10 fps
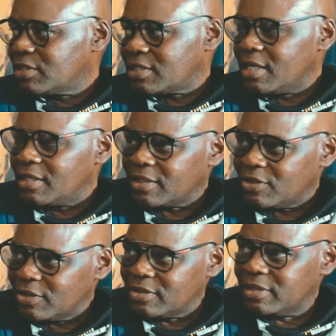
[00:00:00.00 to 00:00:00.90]
say that
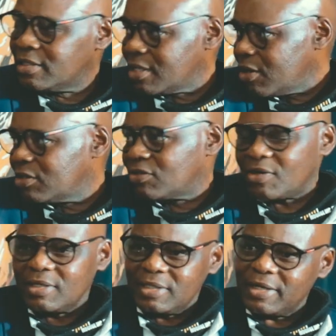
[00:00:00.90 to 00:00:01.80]
these are
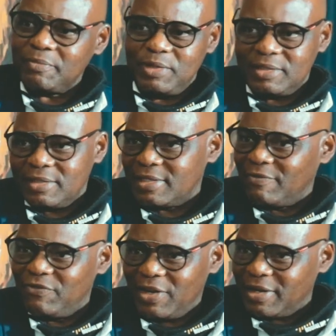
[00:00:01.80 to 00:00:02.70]
extraordinary pieces.
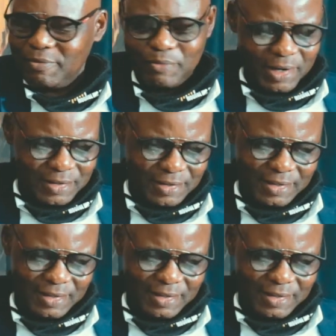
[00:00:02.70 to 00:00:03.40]
I'm very impressed.